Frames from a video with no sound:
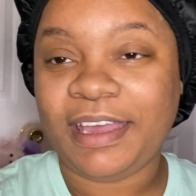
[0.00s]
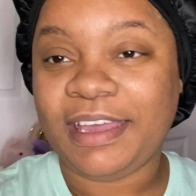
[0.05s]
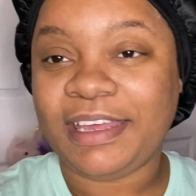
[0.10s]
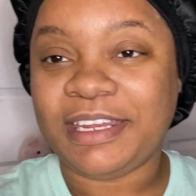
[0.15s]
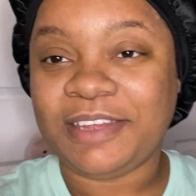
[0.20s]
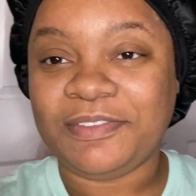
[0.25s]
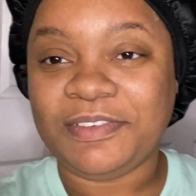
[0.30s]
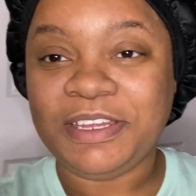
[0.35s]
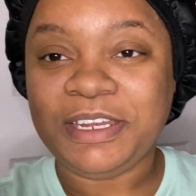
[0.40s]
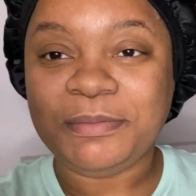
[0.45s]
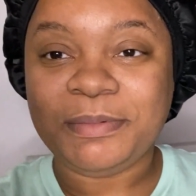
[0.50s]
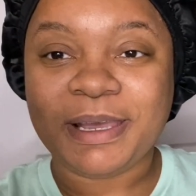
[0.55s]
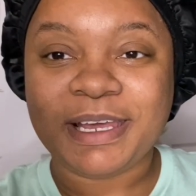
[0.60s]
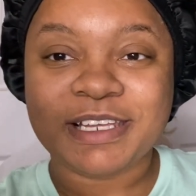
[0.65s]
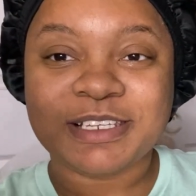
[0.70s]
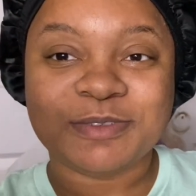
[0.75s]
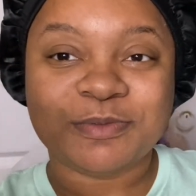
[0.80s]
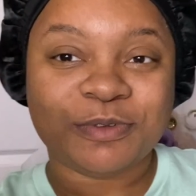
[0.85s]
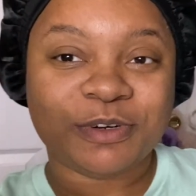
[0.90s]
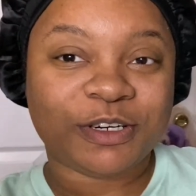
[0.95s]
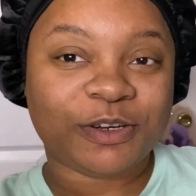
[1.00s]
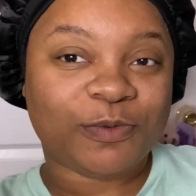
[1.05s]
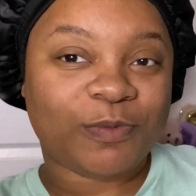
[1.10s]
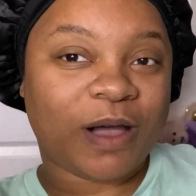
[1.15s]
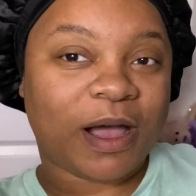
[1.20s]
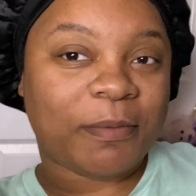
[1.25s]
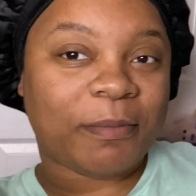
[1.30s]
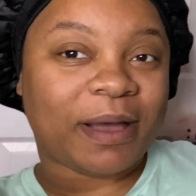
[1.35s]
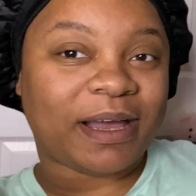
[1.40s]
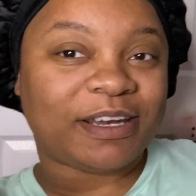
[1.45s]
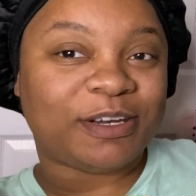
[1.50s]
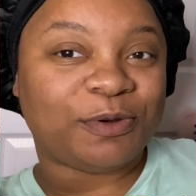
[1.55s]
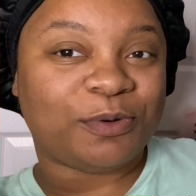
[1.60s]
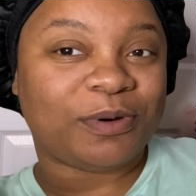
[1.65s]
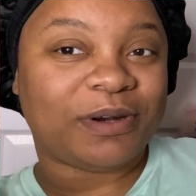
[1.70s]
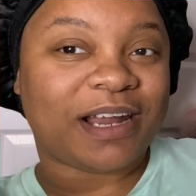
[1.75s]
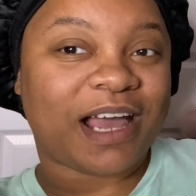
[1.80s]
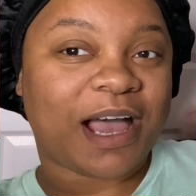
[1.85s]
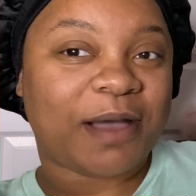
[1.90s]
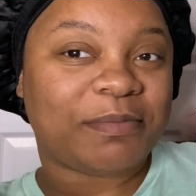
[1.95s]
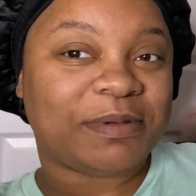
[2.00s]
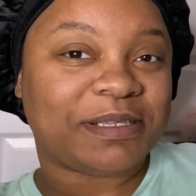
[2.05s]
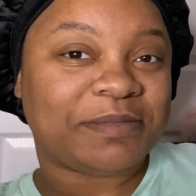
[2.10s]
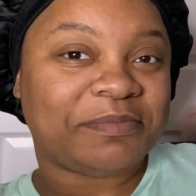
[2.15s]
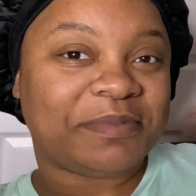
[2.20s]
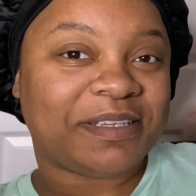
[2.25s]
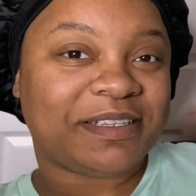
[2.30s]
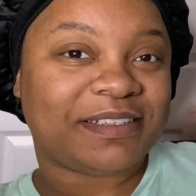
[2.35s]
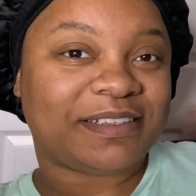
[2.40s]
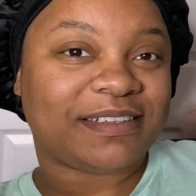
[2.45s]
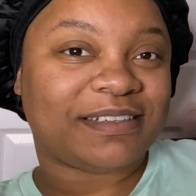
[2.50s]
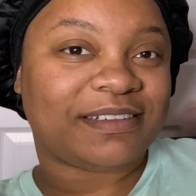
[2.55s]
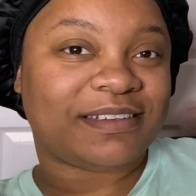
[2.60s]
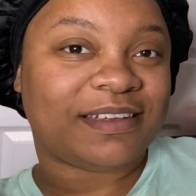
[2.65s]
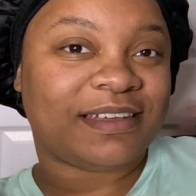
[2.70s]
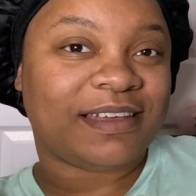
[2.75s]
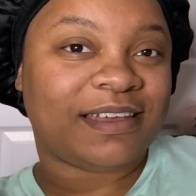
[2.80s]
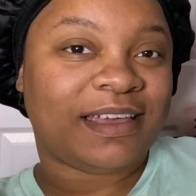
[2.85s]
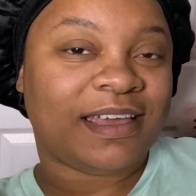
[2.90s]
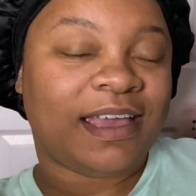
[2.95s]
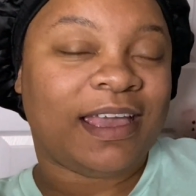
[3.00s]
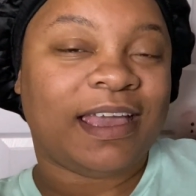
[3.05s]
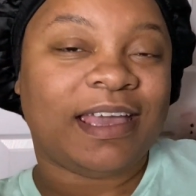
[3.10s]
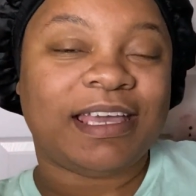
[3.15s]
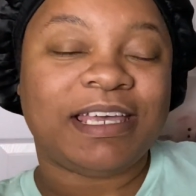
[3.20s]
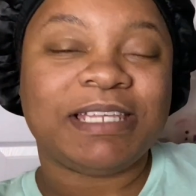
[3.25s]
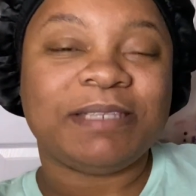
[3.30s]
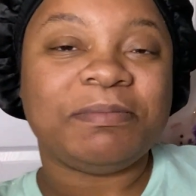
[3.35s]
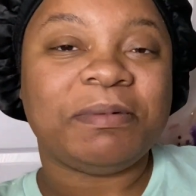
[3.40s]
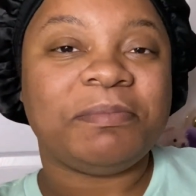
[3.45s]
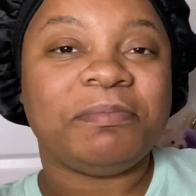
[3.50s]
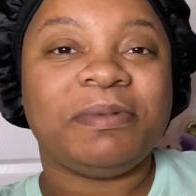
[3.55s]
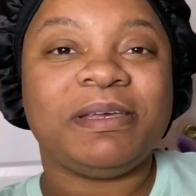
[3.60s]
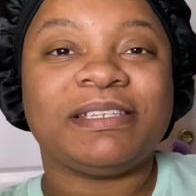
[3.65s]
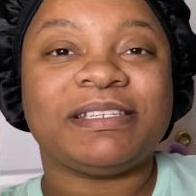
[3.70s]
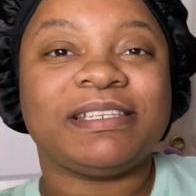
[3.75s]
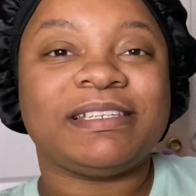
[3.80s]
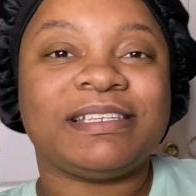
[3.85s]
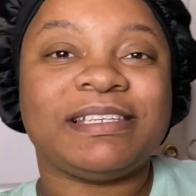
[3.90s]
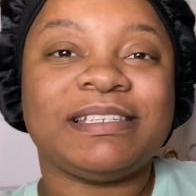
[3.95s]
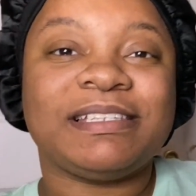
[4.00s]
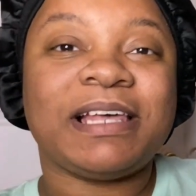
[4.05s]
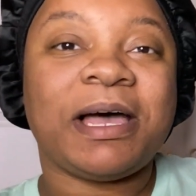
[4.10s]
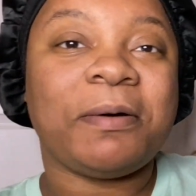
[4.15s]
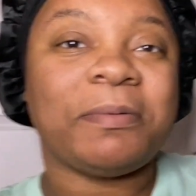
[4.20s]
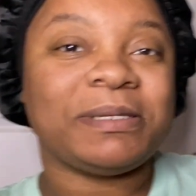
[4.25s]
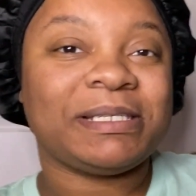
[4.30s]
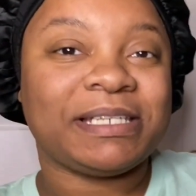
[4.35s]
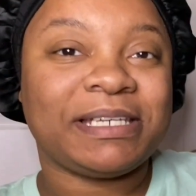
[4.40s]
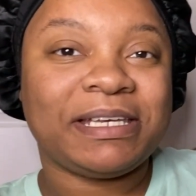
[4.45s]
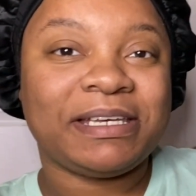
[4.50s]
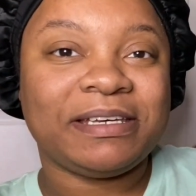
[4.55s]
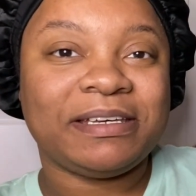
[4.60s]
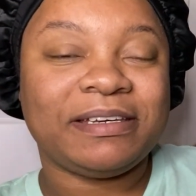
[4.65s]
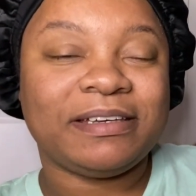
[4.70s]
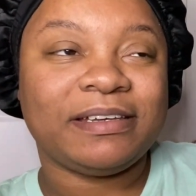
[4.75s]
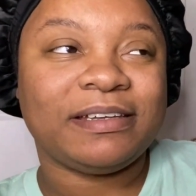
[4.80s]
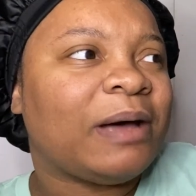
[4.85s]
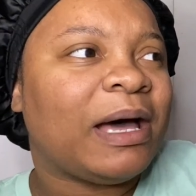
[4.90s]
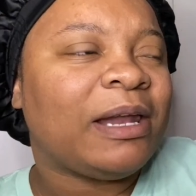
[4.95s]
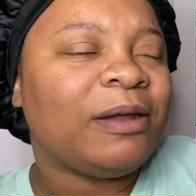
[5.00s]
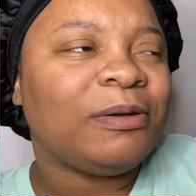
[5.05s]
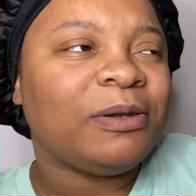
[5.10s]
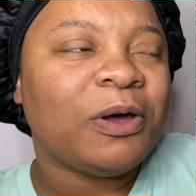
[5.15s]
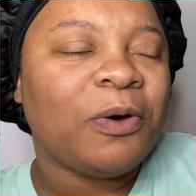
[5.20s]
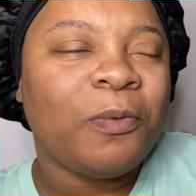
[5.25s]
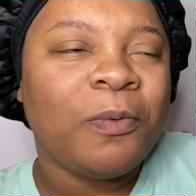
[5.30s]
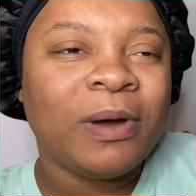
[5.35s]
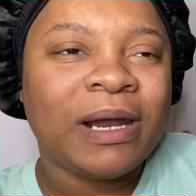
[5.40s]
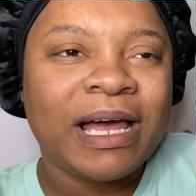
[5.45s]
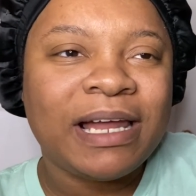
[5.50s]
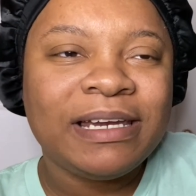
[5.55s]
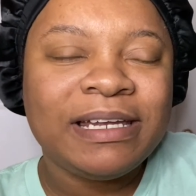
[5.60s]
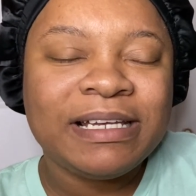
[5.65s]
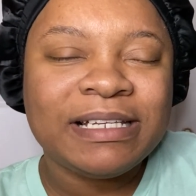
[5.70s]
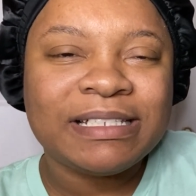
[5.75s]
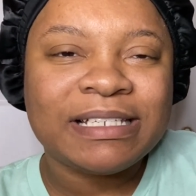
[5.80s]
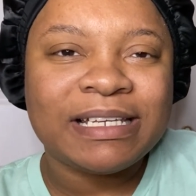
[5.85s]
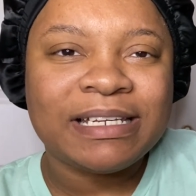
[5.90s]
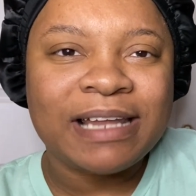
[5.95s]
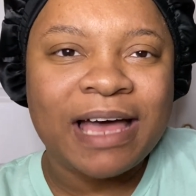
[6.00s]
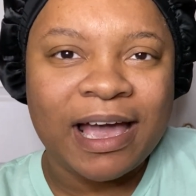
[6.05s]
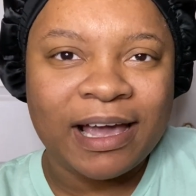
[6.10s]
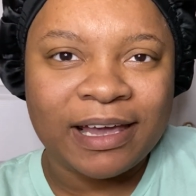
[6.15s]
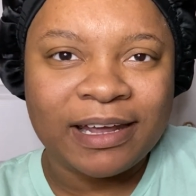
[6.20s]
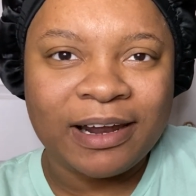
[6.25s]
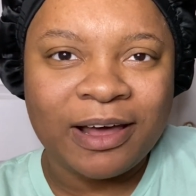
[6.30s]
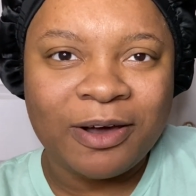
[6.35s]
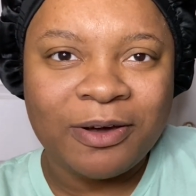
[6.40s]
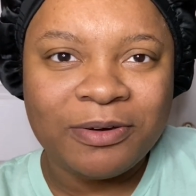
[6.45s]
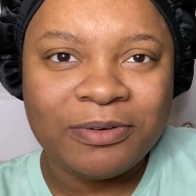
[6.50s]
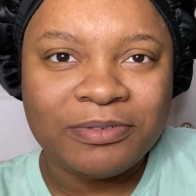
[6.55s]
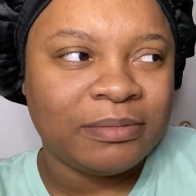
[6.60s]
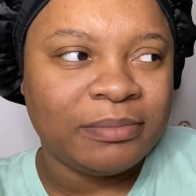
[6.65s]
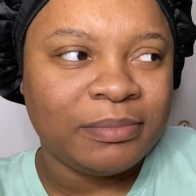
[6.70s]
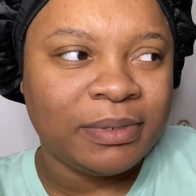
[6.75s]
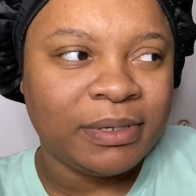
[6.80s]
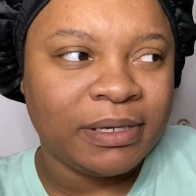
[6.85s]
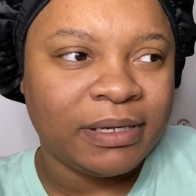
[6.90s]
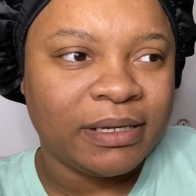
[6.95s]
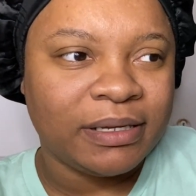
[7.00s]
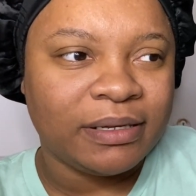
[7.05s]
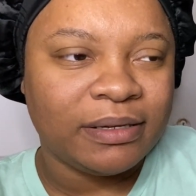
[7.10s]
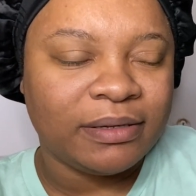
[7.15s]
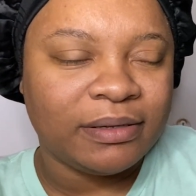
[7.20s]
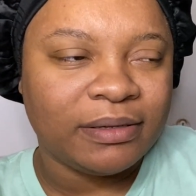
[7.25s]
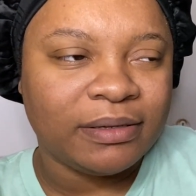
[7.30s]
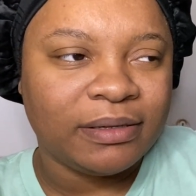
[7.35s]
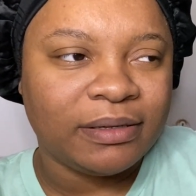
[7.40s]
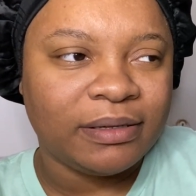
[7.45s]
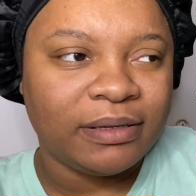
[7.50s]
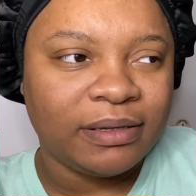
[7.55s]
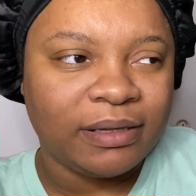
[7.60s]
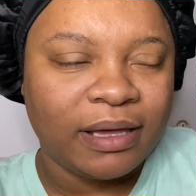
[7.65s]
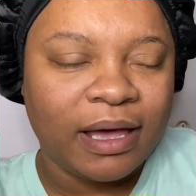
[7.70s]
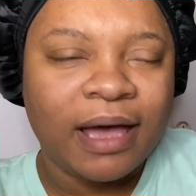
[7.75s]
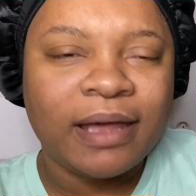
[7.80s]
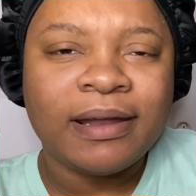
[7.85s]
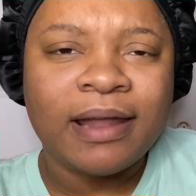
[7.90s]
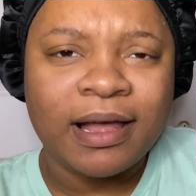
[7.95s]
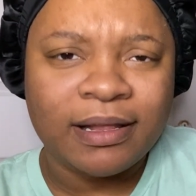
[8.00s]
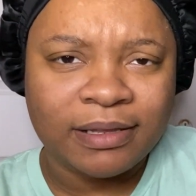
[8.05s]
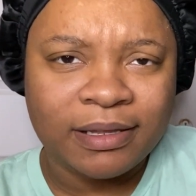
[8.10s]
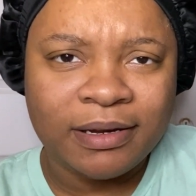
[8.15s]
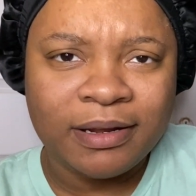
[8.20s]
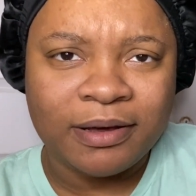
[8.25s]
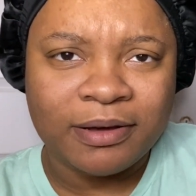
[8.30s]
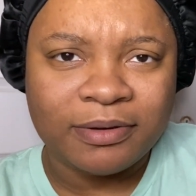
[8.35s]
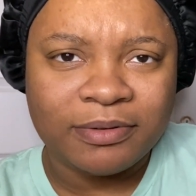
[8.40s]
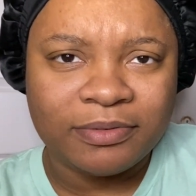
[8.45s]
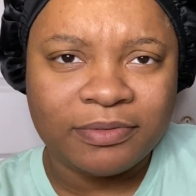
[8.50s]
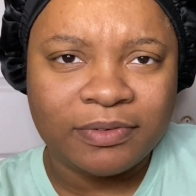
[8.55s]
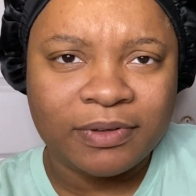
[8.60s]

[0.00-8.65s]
And if anybody's wondering why my doorknob is missing, it's been missing since I was a kid. I don't know what I did to knock it off, but I knocked it off